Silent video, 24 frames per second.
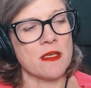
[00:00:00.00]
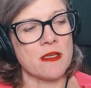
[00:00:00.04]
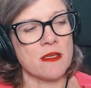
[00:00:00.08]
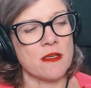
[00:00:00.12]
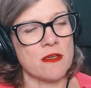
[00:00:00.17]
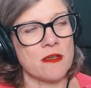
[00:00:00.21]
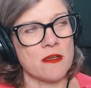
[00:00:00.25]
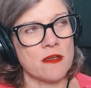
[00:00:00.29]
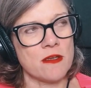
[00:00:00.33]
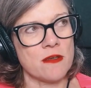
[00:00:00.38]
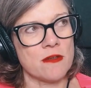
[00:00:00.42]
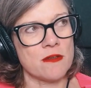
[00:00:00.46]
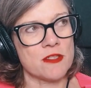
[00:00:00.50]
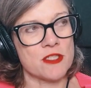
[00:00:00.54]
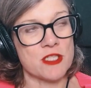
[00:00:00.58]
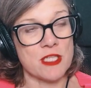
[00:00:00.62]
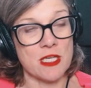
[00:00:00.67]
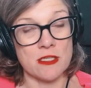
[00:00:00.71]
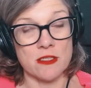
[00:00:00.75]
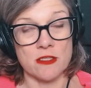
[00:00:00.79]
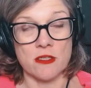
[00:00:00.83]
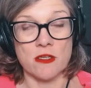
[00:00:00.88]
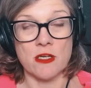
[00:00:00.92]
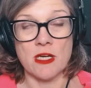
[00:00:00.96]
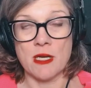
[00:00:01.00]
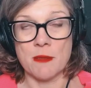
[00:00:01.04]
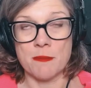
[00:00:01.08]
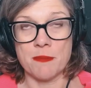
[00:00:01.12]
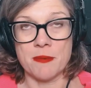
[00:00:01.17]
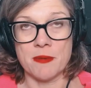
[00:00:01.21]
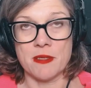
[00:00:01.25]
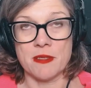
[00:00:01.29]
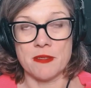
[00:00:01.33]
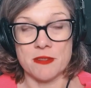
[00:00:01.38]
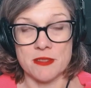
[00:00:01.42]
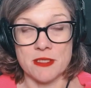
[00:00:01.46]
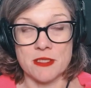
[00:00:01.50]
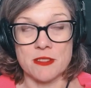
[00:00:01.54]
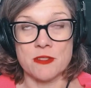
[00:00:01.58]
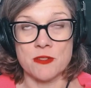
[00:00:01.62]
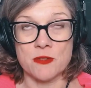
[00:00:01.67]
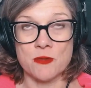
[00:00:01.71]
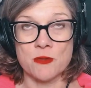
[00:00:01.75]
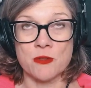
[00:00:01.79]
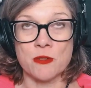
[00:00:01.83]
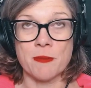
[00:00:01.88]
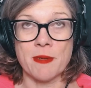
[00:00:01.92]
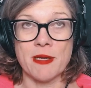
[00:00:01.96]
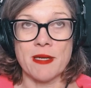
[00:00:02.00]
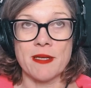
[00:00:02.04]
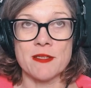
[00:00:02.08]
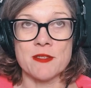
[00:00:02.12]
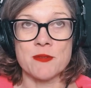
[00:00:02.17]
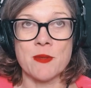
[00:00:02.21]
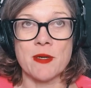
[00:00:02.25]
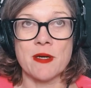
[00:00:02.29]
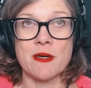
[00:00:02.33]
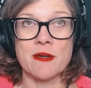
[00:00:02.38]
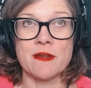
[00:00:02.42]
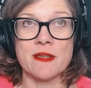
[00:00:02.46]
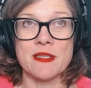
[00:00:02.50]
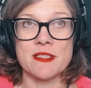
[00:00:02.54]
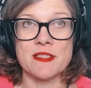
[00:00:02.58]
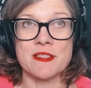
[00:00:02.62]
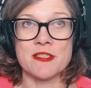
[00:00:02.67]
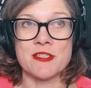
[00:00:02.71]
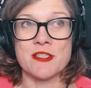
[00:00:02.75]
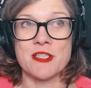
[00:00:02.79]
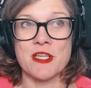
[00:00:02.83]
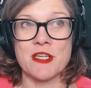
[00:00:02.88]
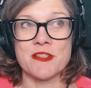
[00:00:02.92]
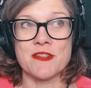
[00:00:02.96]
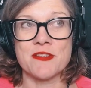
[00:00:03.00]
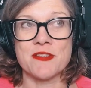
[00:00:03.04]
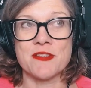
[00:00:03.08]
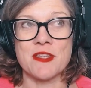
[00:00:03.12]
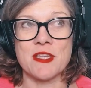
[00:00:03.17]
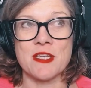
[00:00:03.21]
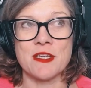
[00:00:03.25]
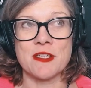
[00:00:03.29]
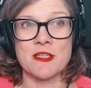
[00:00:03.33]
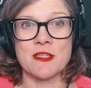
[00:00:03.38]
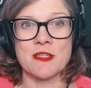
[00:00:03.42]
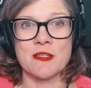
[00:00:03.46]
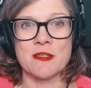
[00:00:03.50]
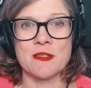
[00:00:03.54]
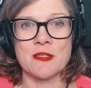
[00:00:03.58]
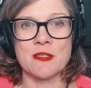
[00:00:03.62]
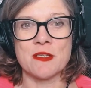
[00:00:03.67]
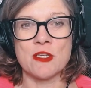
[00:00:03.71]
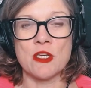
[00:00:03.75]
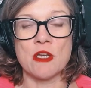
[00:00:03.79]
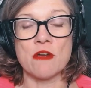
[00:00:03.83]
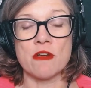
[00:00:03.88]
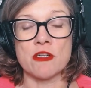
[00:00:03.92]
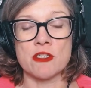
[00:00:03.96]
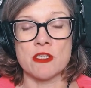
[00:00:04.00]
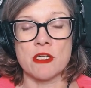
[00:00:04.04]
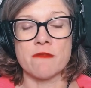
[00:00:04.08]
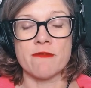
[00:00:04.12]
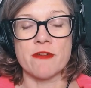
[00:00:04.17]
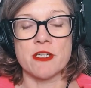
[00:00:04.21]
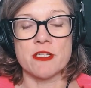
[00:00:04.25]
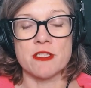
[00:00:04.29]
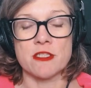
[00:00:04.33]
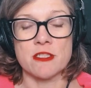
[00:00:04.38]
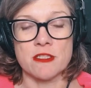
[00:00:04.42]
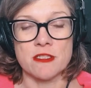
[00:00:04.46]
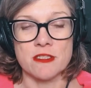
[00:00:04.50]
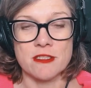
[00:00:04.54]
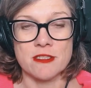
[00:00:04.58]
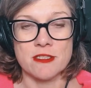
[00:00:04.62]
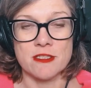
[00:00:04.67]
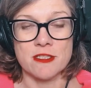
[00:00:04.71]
you shared and you're happy you said to talk about it as well is just the neurodivergent